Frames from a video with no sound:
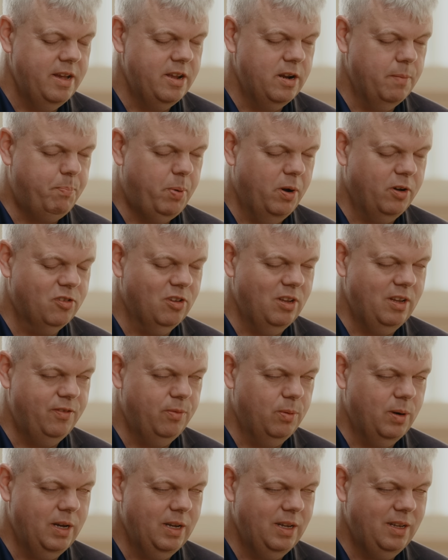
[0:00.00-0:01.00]
in a
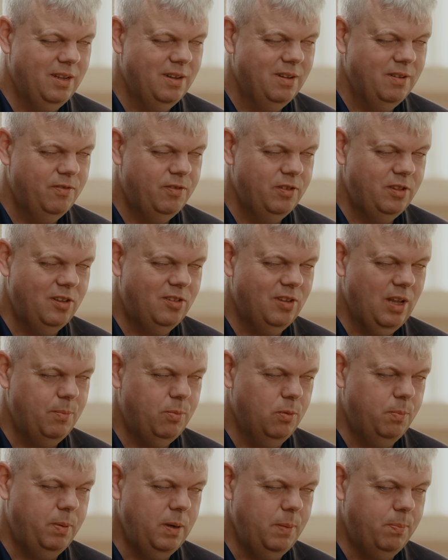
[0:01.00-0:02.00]
positive way for
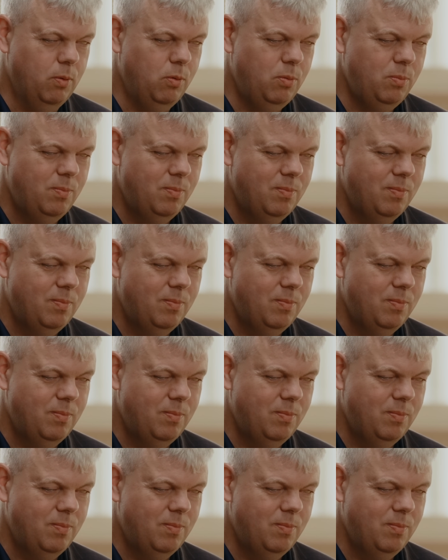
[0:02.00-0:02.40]
disabled people.